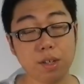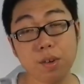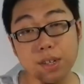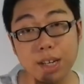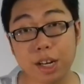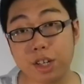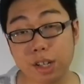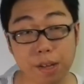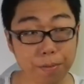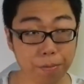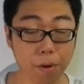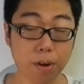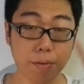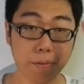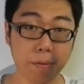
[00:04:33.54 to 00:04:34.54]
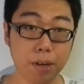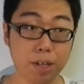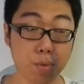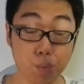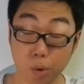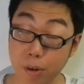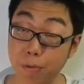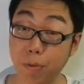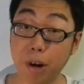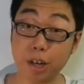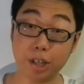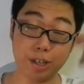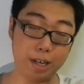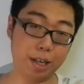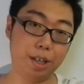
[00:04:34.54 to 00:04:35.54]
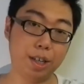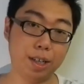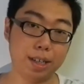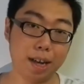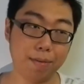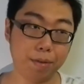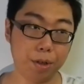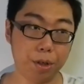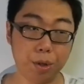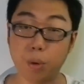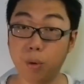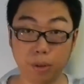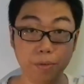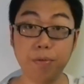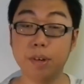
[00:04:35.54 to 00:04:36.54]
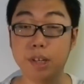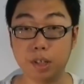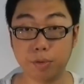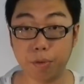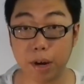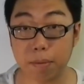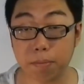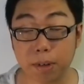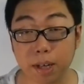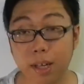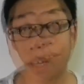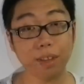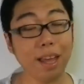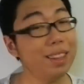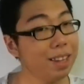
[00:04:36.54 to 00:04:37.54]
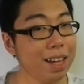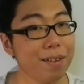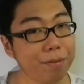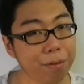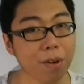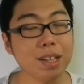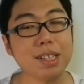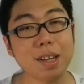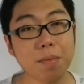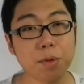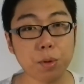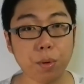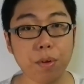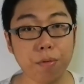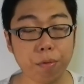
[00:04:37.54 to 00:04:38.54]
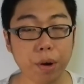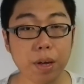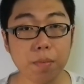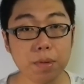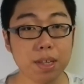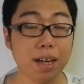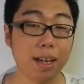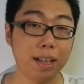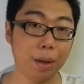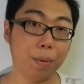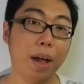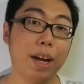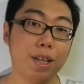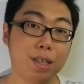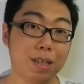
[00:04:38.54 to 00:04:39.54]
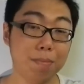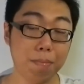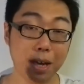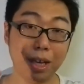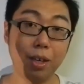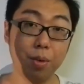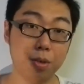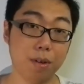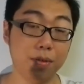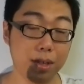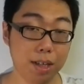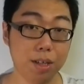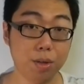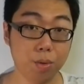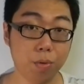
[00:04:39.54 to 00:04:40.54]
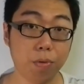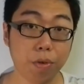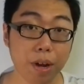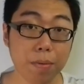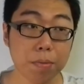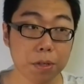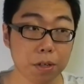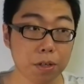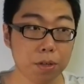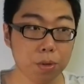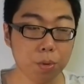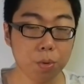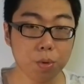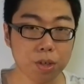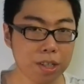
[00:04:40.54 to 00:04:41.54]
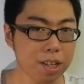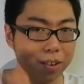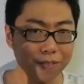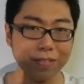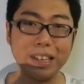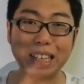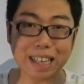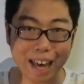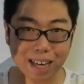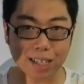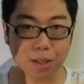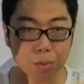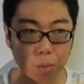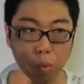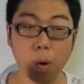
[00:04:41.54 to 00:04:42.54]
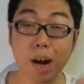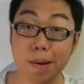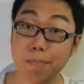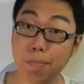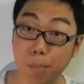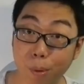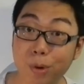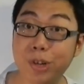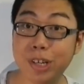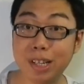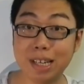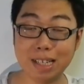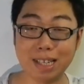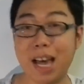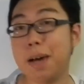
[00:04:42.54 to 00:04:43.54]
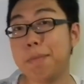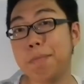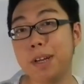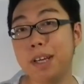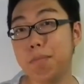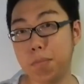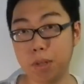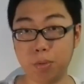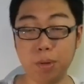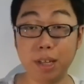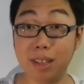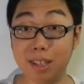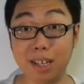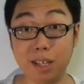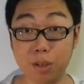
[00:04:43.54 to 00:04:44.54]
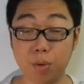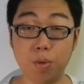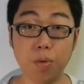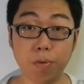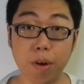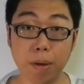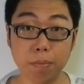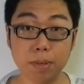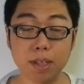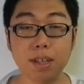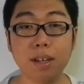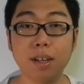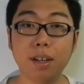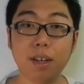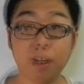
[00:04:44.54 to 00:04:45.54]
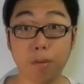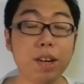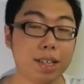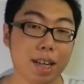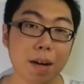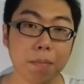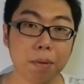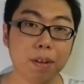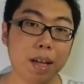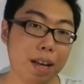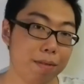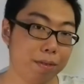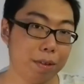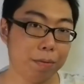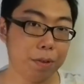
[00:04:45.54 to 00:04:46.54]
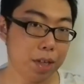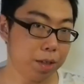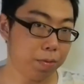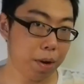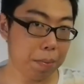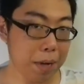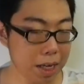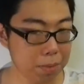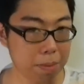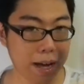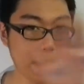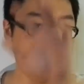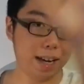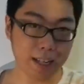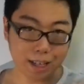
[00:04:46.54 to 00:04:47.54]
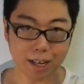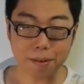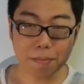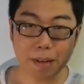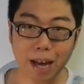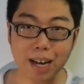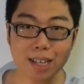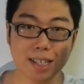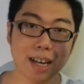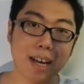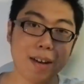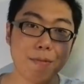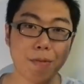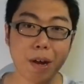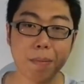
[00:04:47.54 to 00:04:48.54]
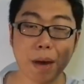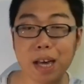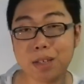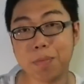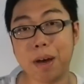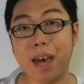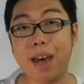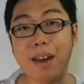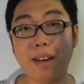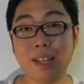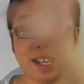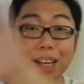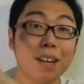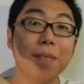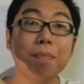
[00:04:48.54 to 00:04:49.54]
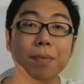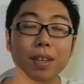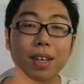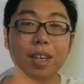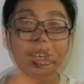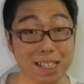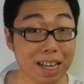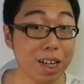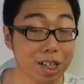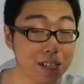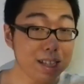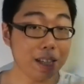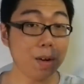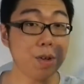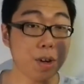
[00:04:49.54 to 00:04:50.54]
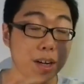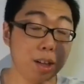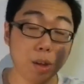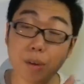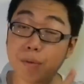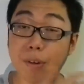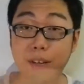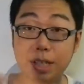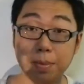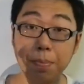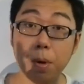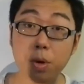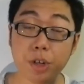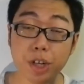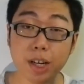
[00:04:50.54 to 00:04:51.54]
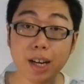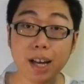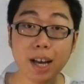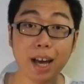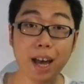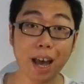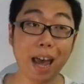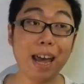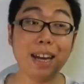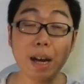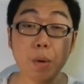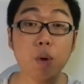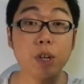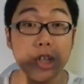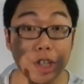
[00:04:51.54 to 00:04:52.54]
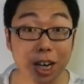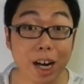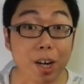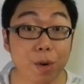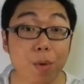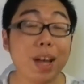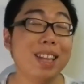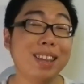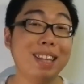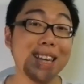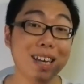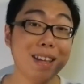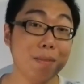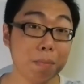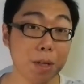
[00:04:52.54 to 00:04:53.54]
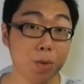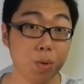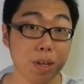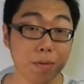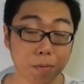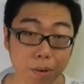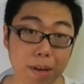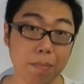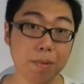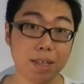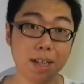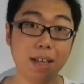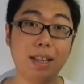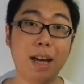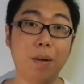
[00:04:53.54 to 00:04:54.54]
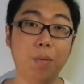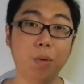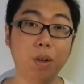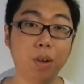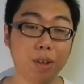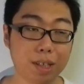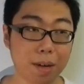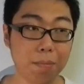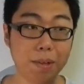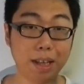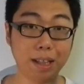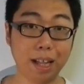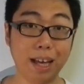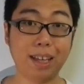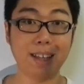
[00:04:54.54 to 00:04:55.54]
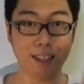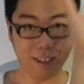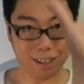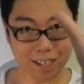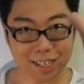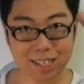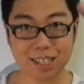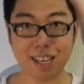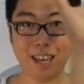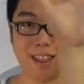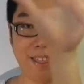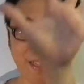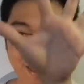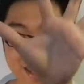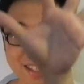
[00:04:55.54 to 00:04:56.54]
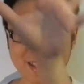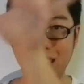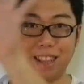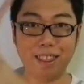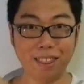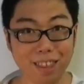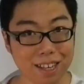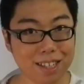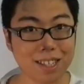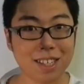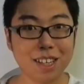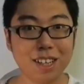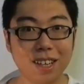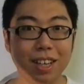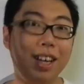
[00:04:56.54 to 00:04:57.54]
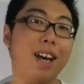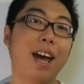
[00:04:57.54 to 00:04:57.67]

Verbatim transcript: So essentially for the first refresh, they just have to show the first frame, and then for the subsequent frames, they will actually make use of these two frames to sort of guess what motion is happening between these two frames. For example, if the first frame has my hand here and the second frame has my hand here, essentially they'll try to look for this motion and they will generate the in-between frames that will look something like this and this and this.